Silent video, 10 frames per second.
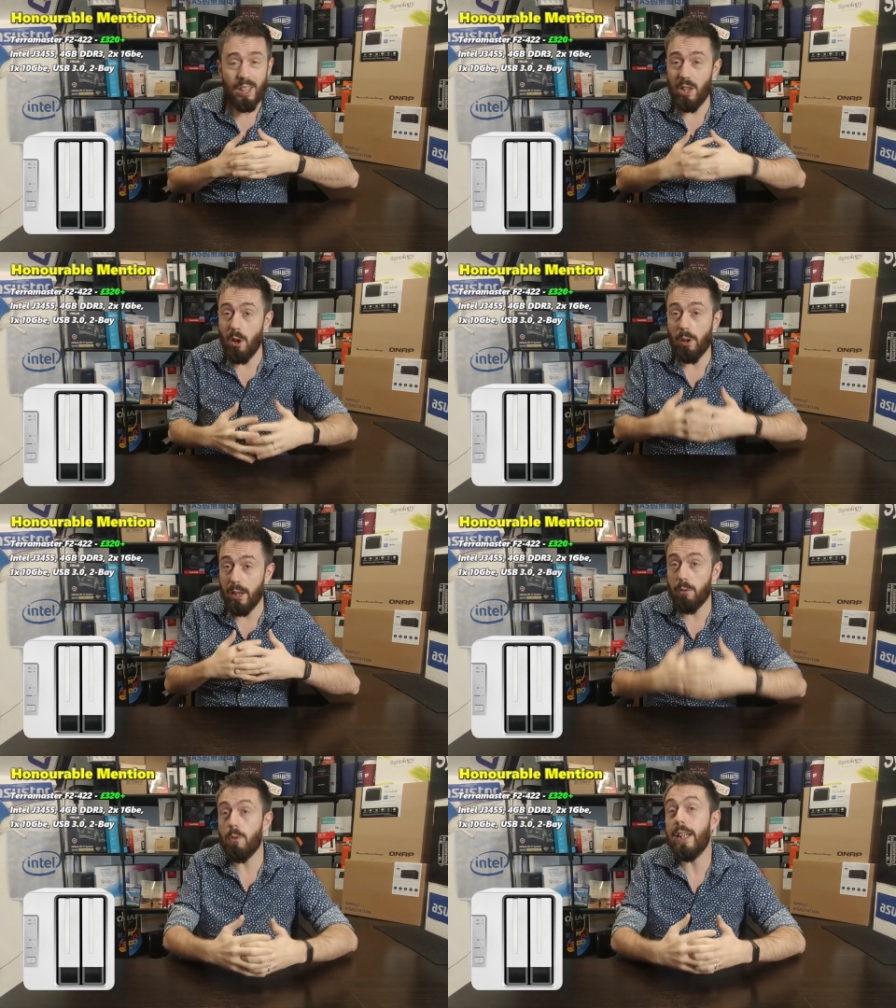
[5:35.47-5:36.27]
you're not
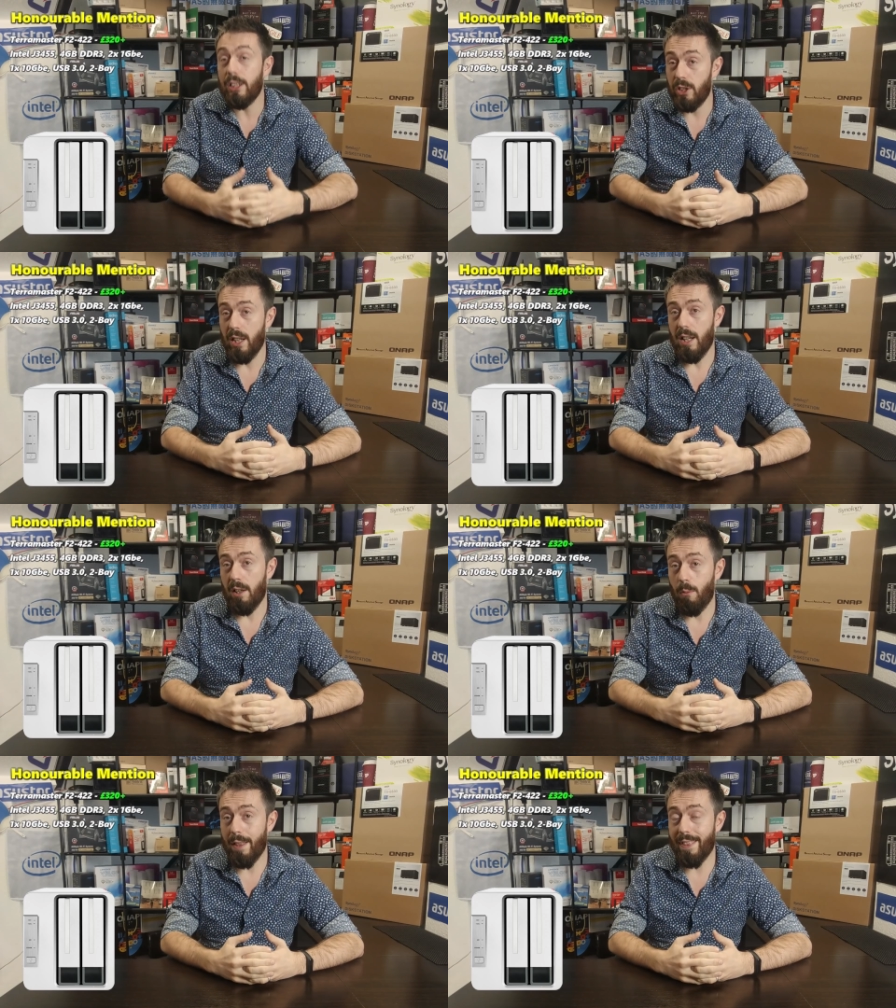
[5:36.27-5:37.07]
going to reach
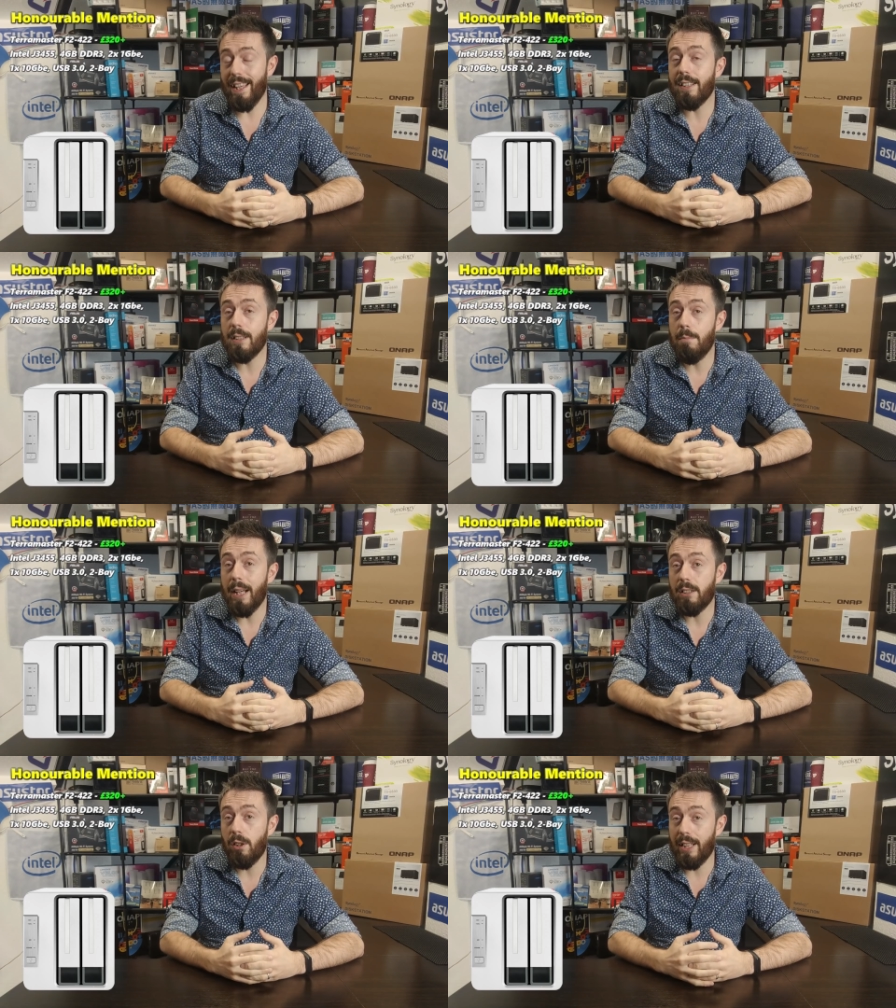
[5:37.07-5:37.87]
one thousand
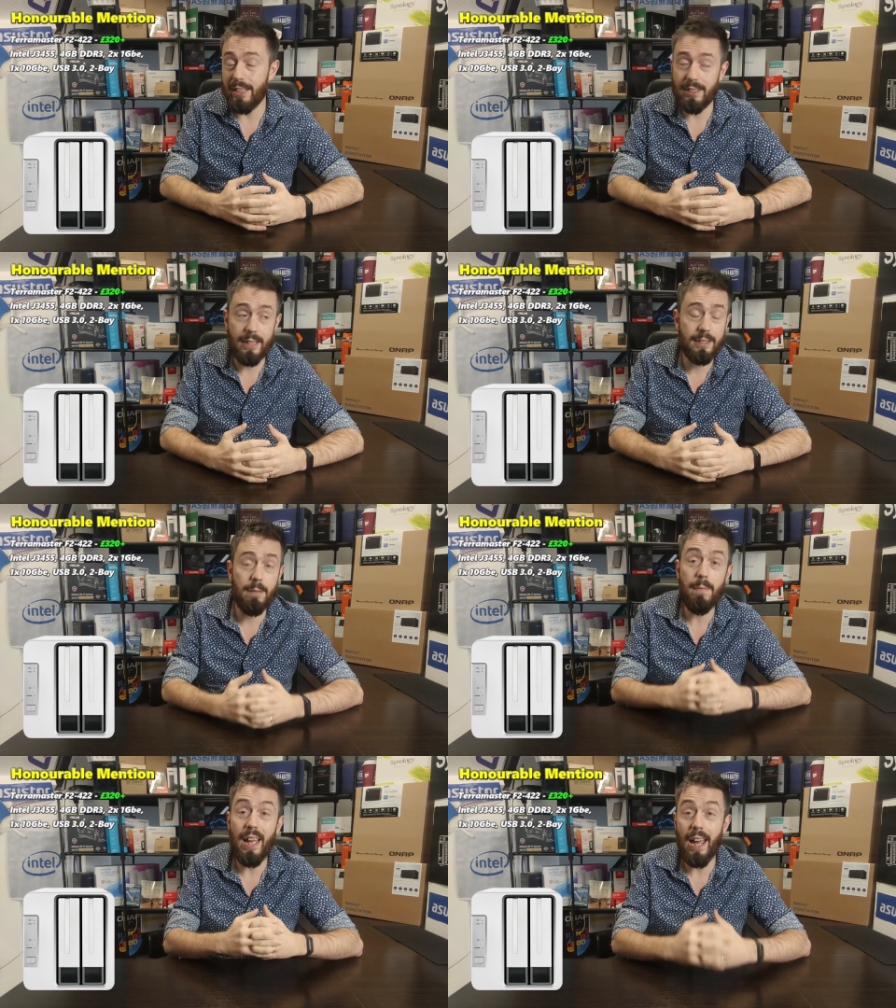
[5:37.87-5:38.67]
megs on this
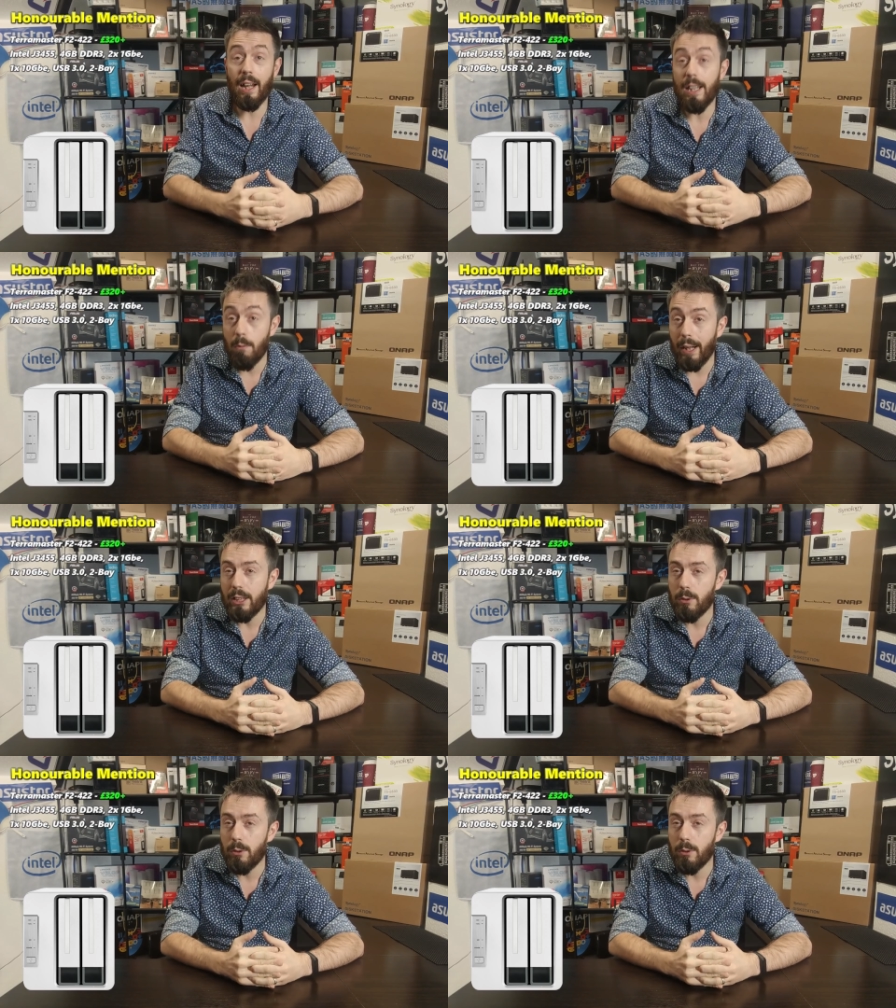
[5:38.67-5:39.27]
system anyway.